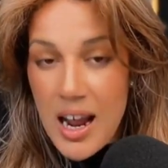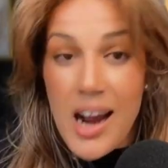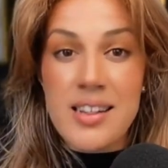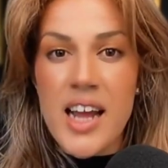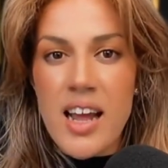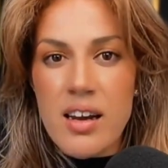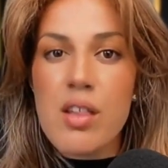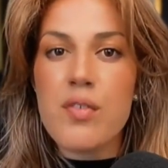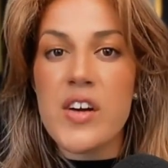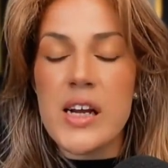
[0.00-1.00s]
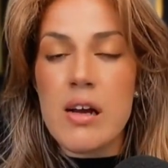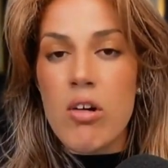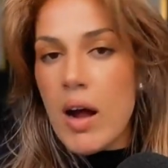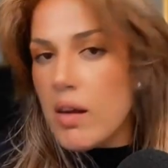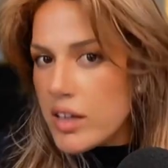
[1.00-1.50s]
At the end of the video,
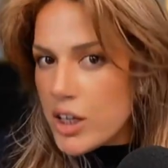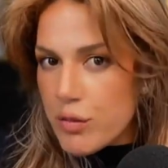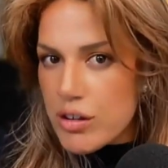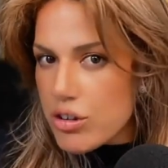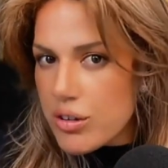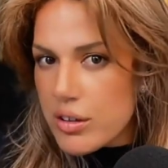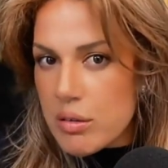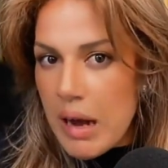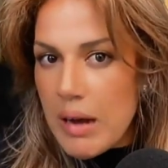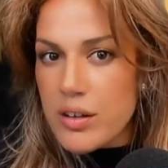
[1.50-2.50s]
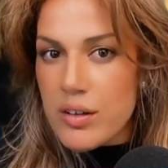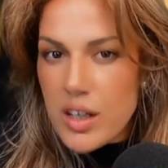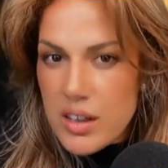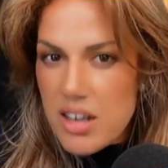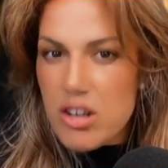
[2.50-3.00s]
I'll even show you how you could
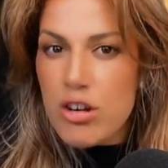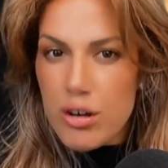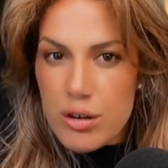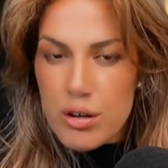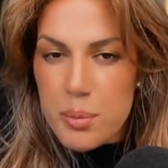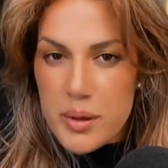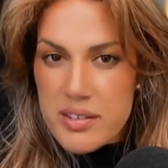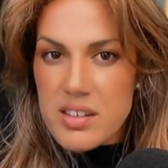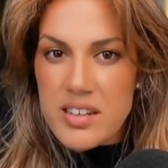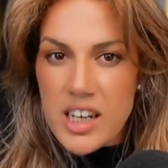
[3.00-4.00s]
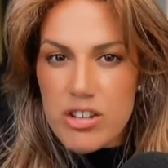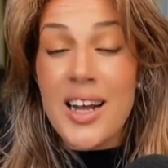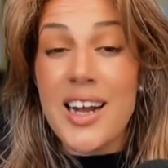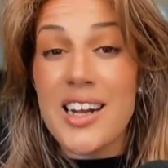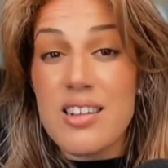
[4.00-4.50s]
then turn your presentation
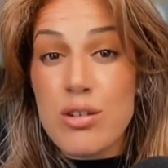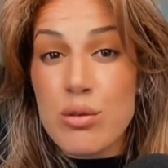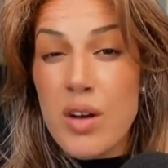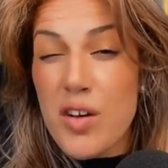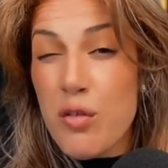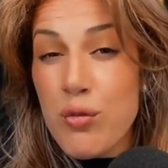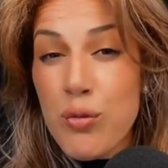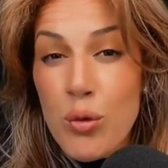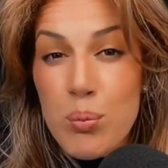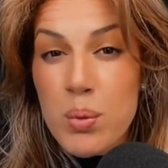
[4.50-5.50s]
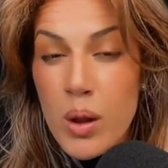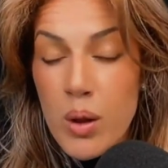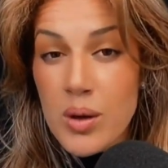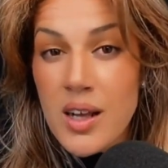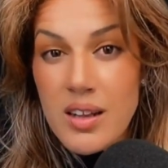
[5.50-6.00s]
into a
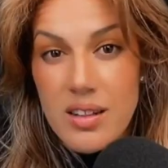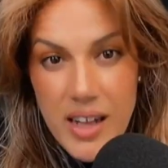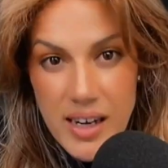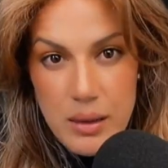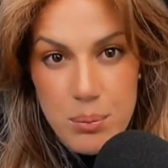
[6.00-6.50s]
full-blown landing